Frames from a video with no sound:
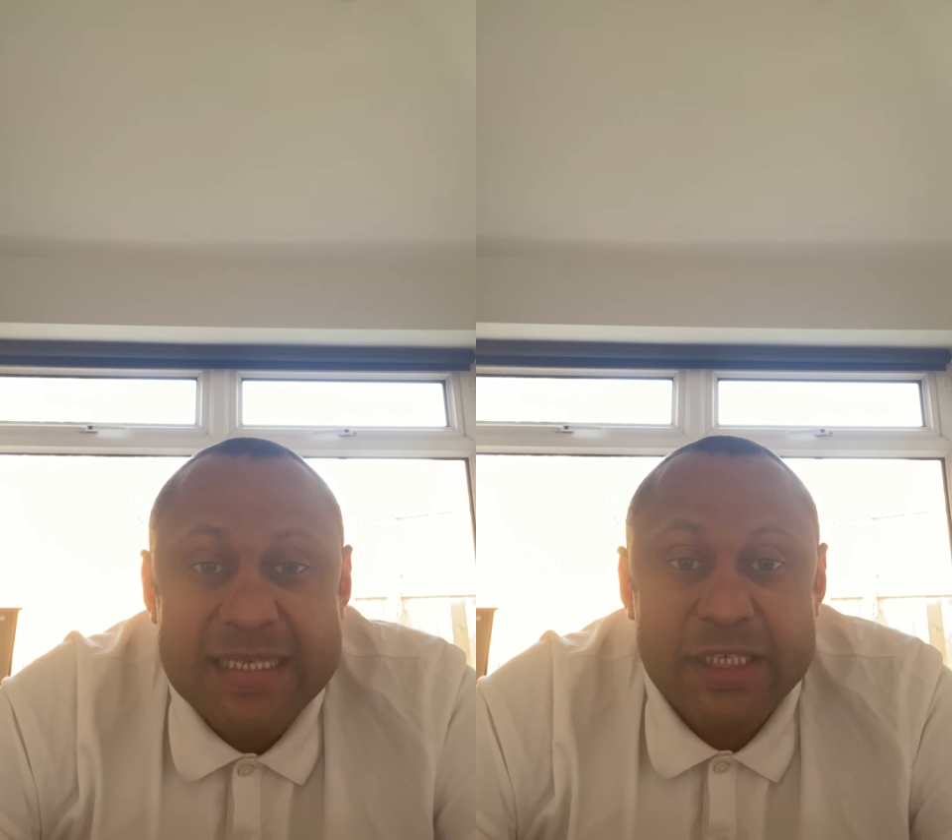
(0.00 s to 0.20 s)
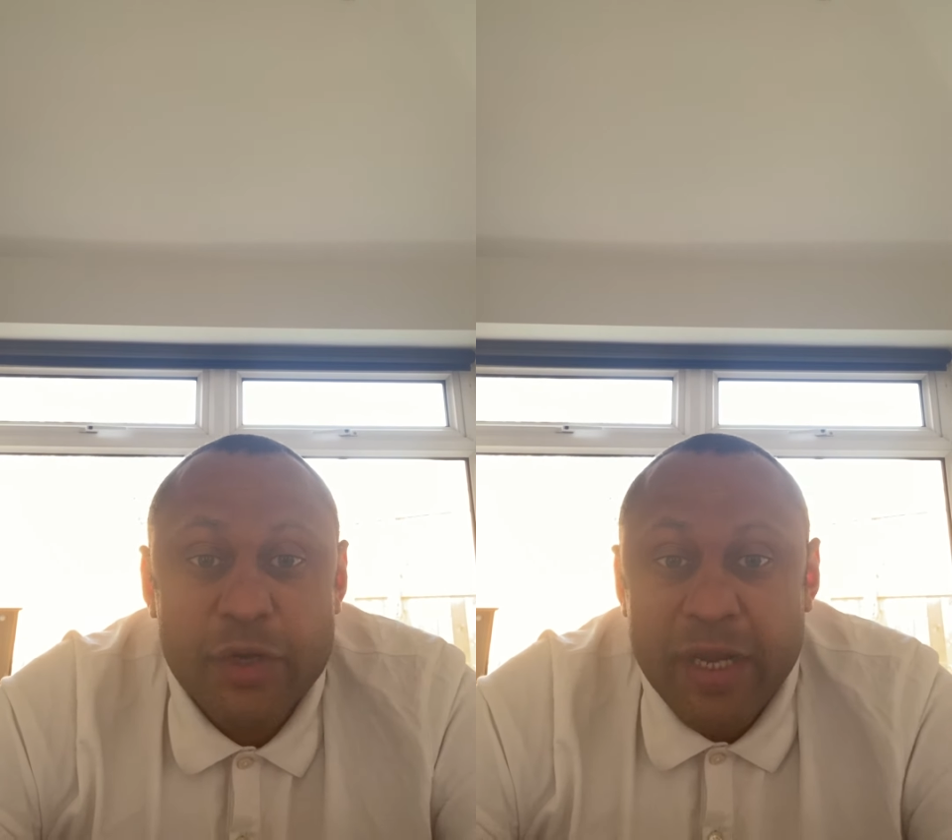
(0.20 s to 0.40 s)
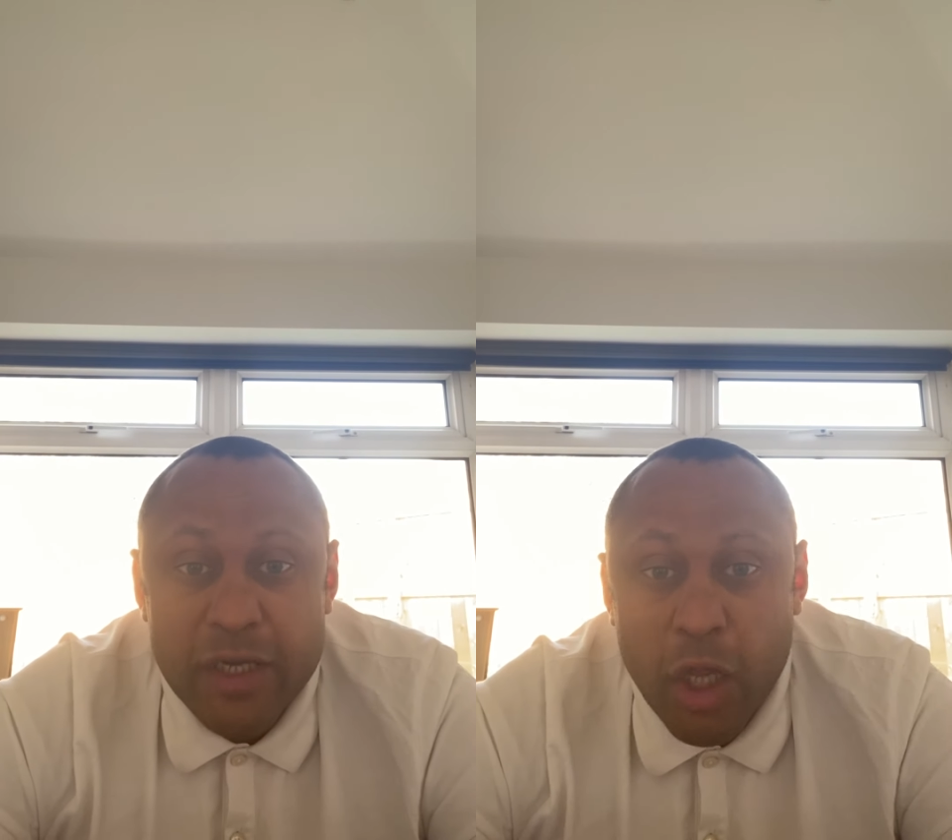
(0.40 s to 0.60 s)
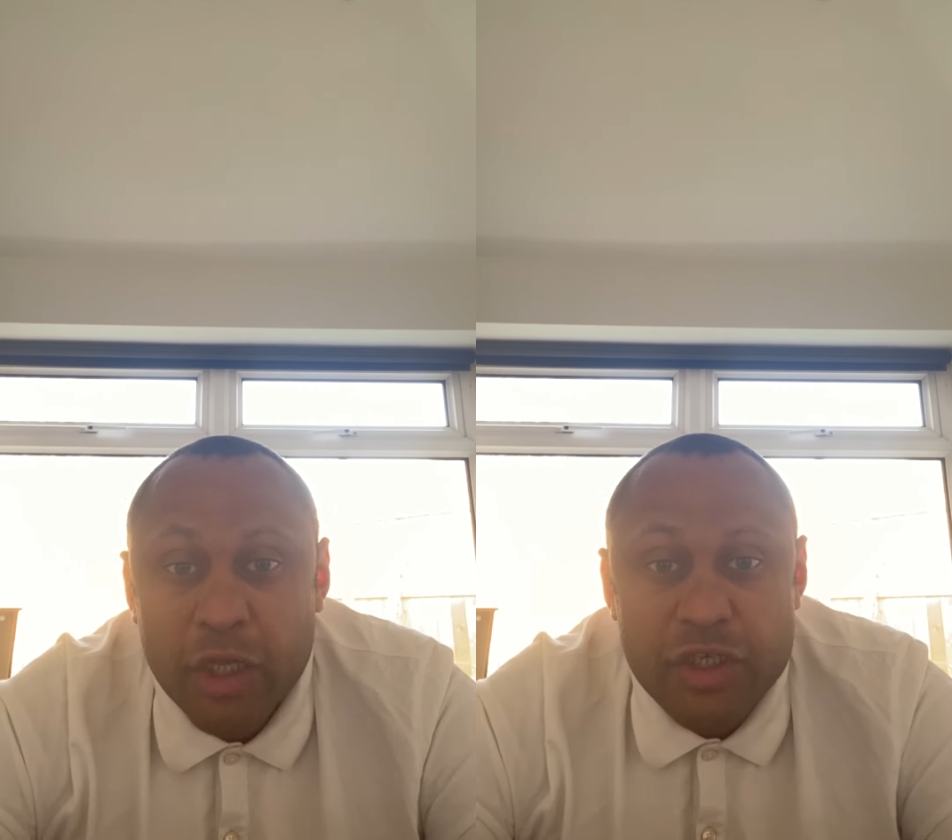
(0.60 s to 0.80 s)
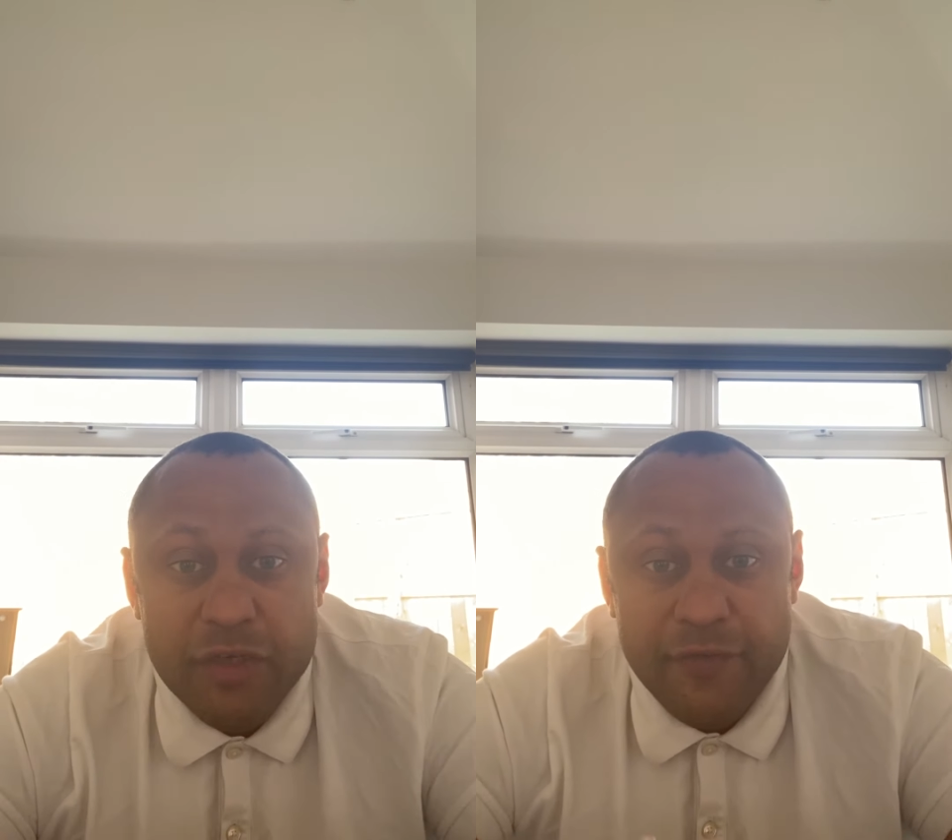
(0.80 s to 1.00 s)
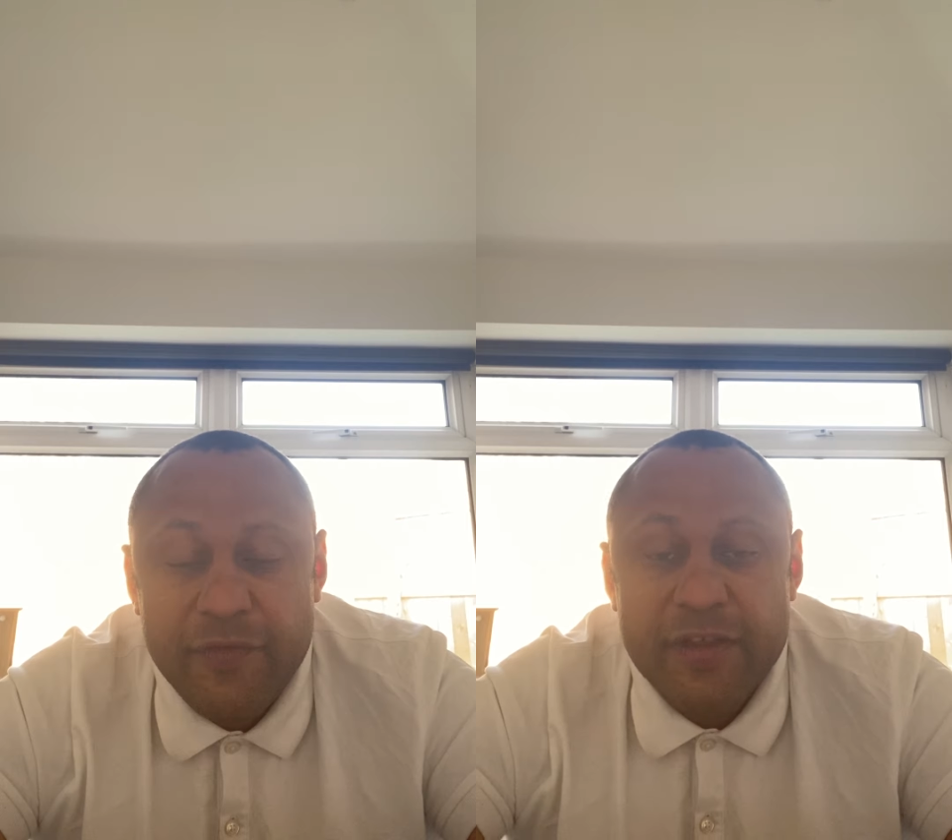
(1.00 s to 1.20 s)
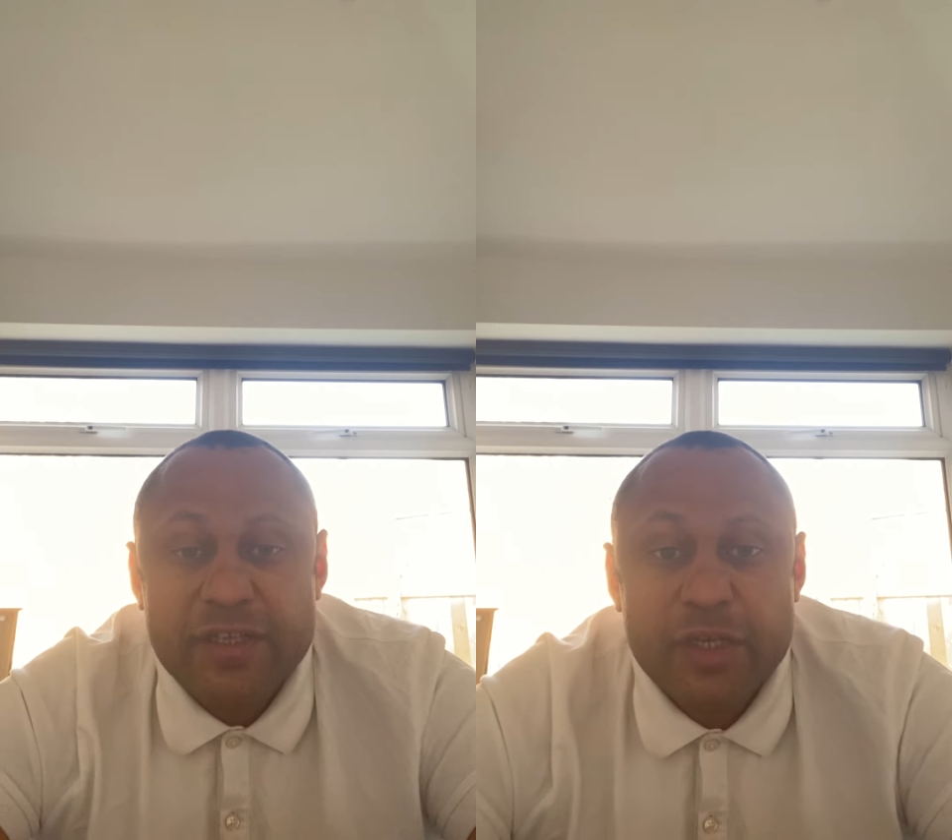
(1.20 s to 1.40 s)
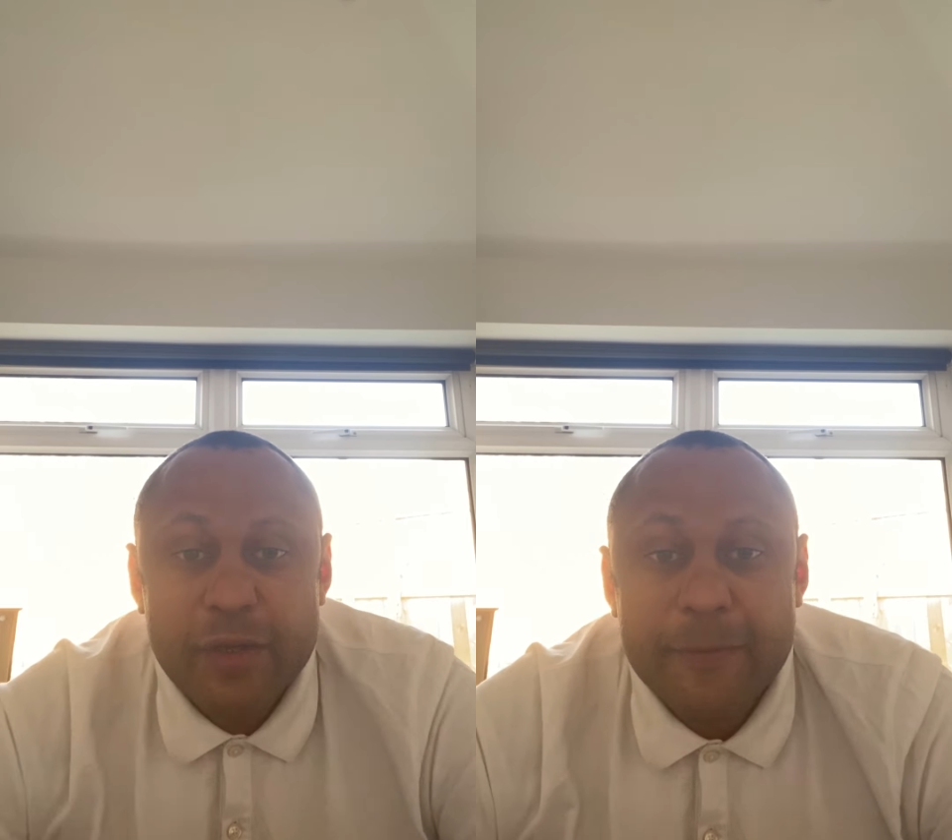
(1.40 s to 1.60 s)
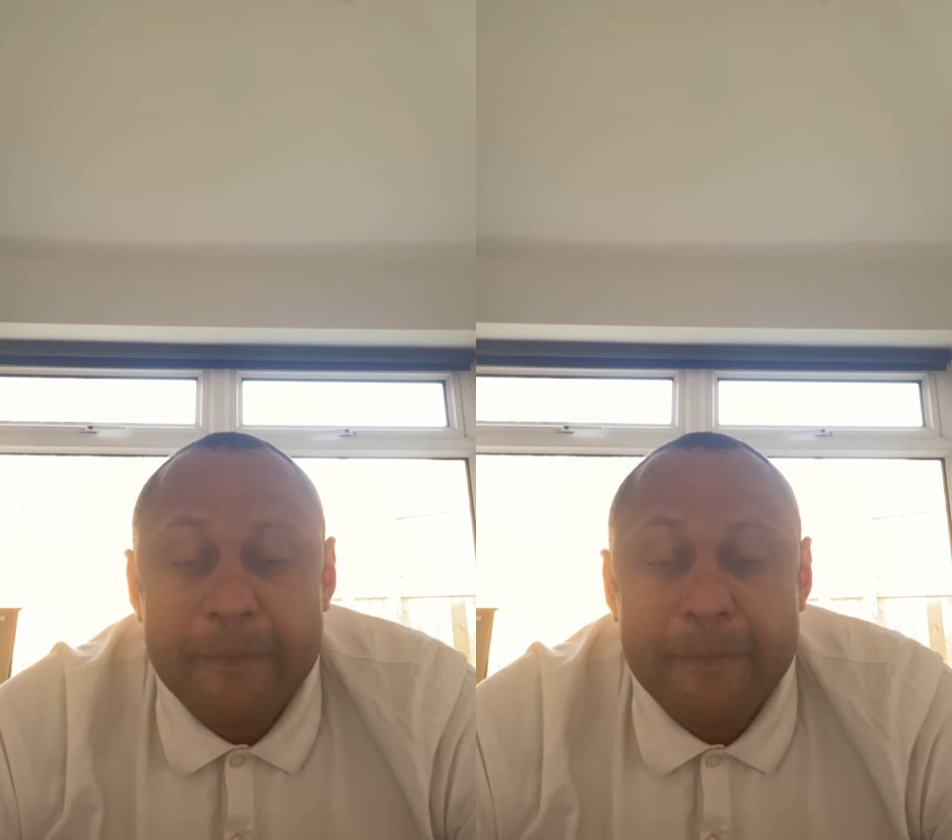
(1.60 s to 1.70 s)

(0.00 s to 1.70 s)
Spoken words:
this great knowledge of this